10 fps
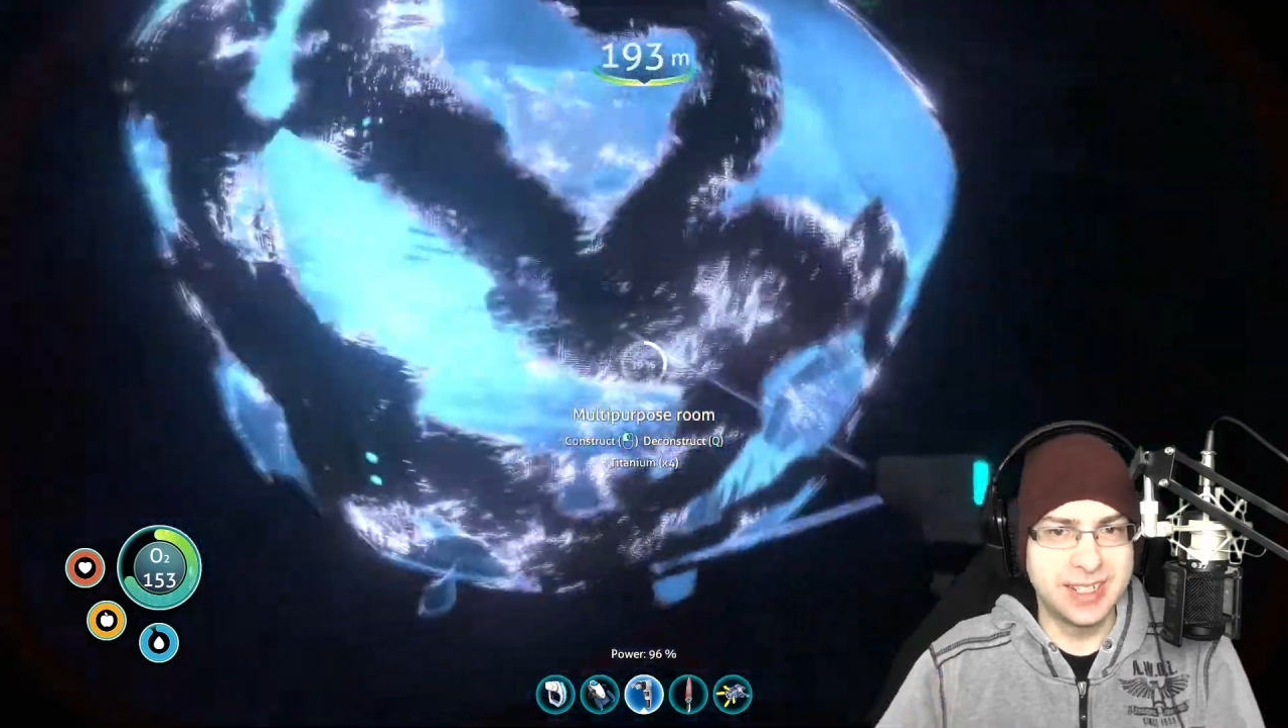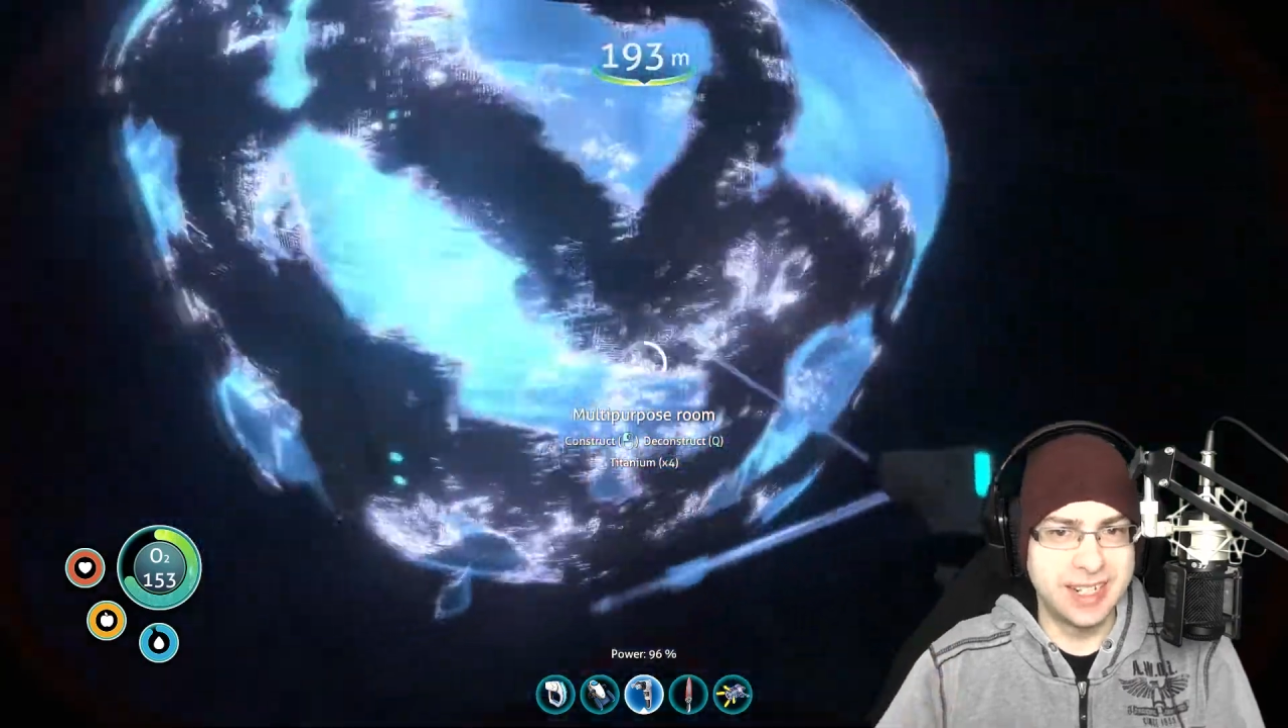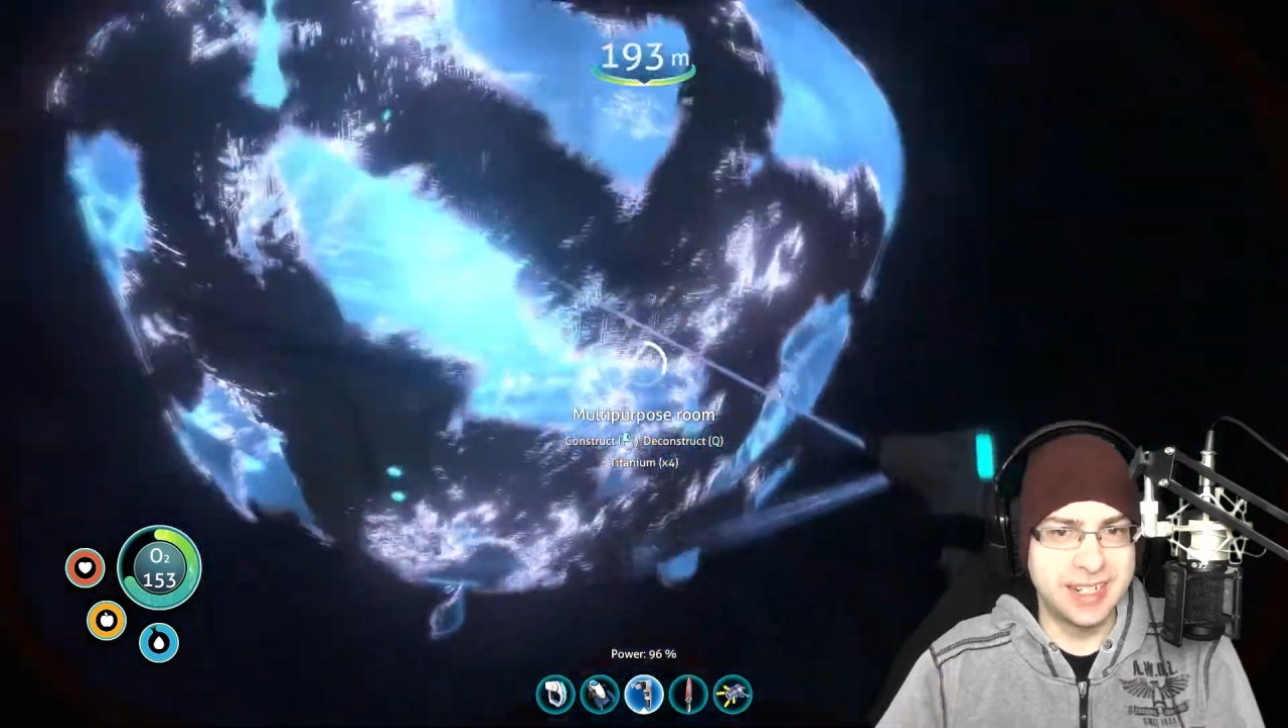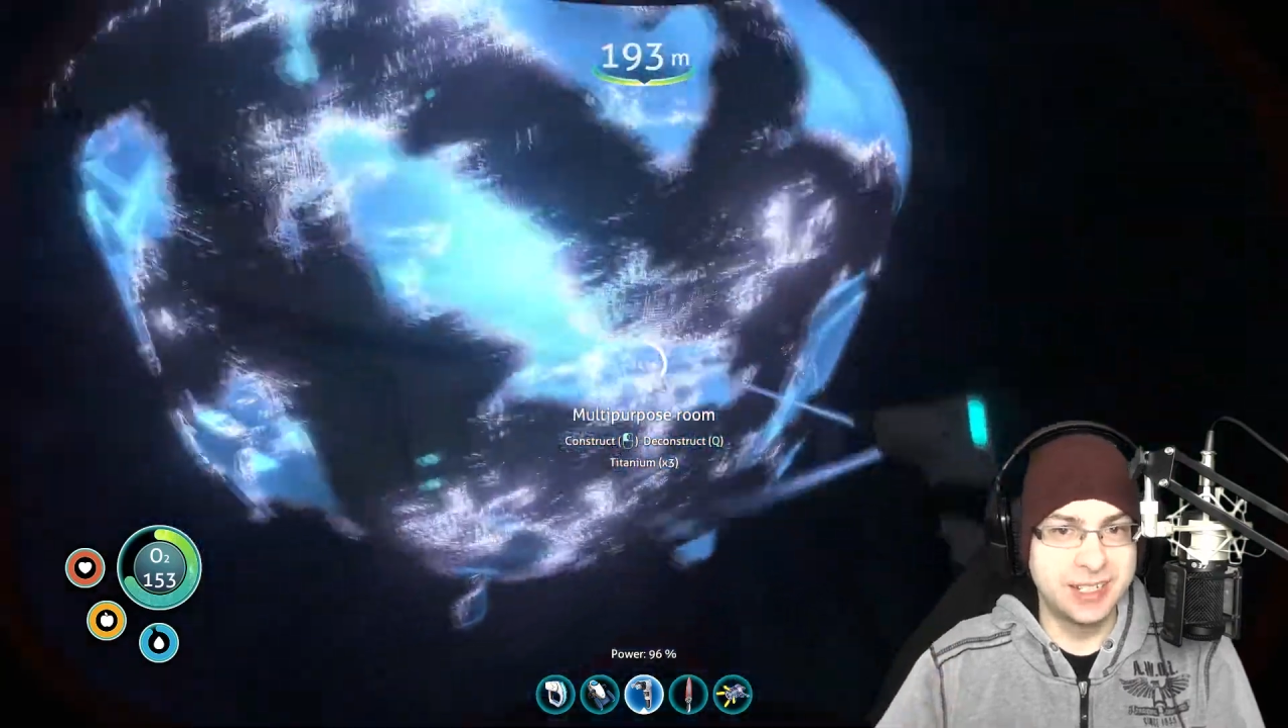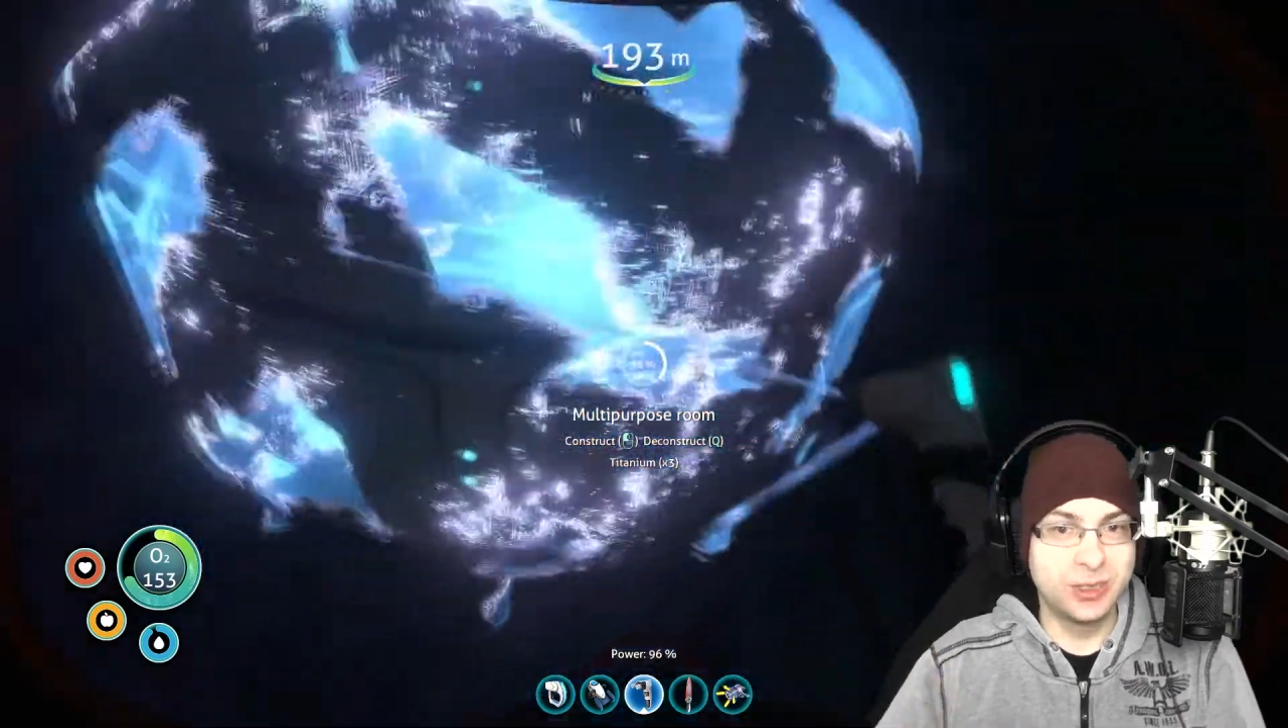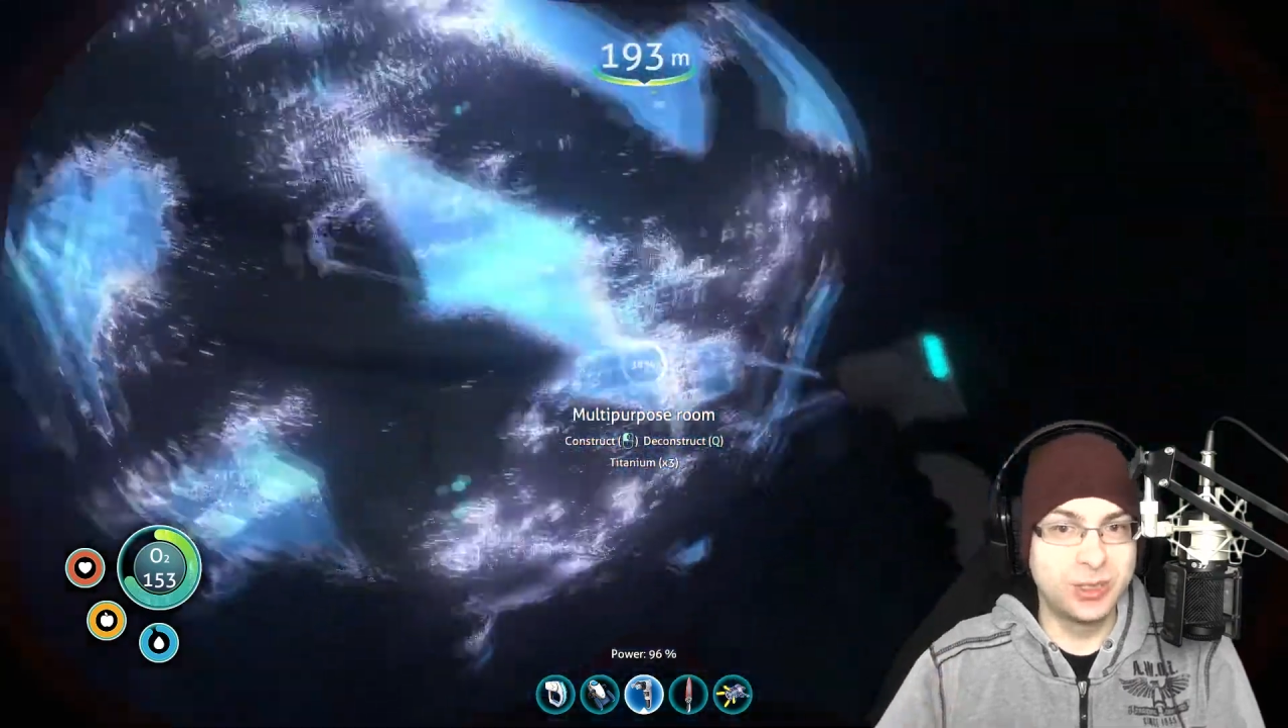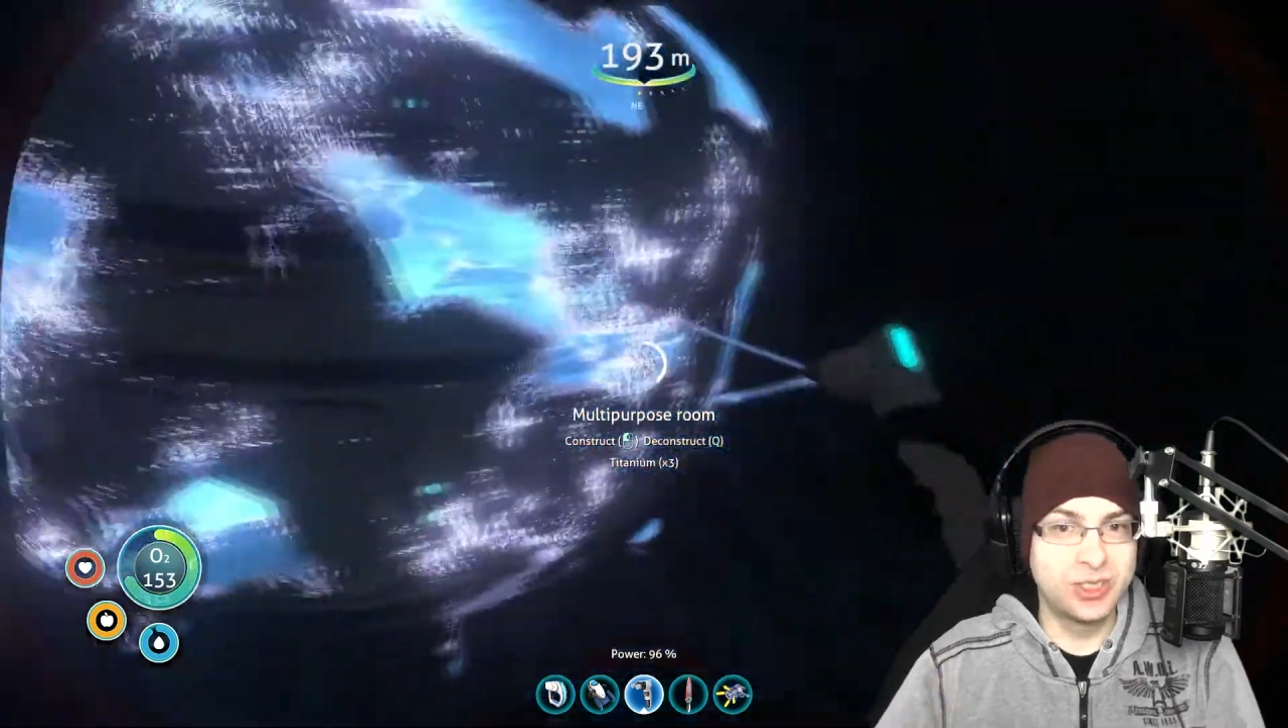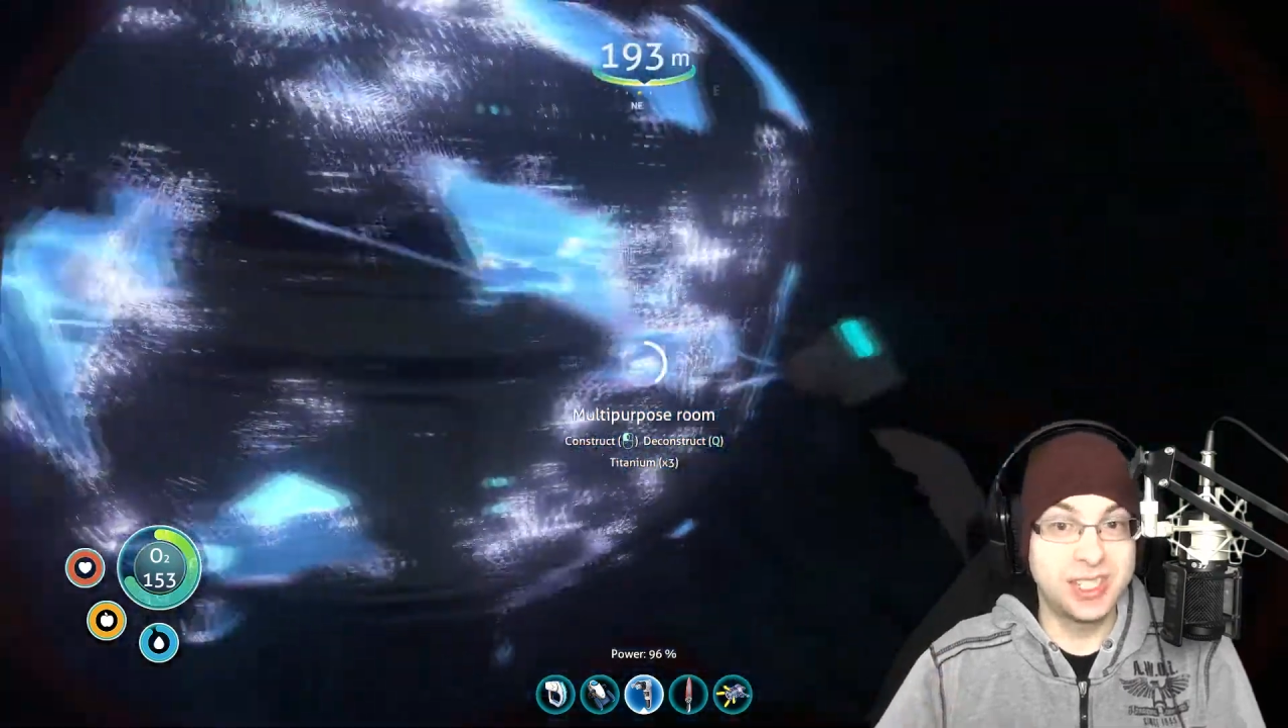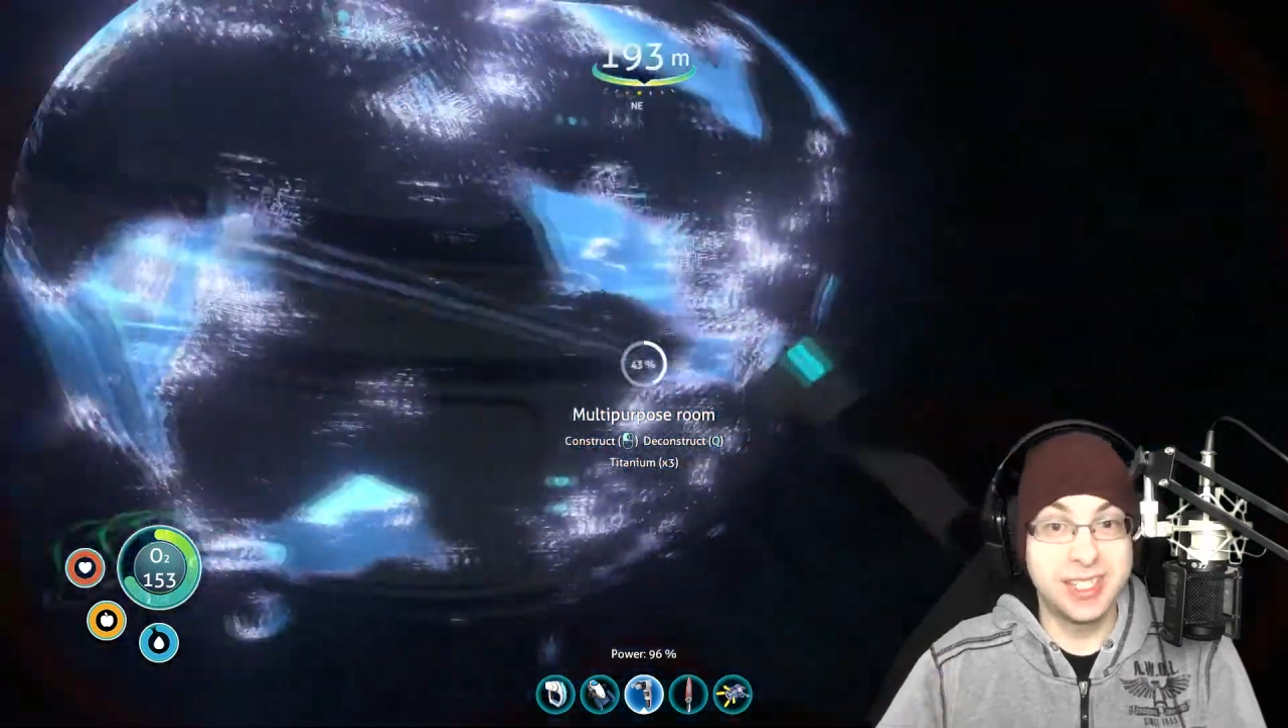that includes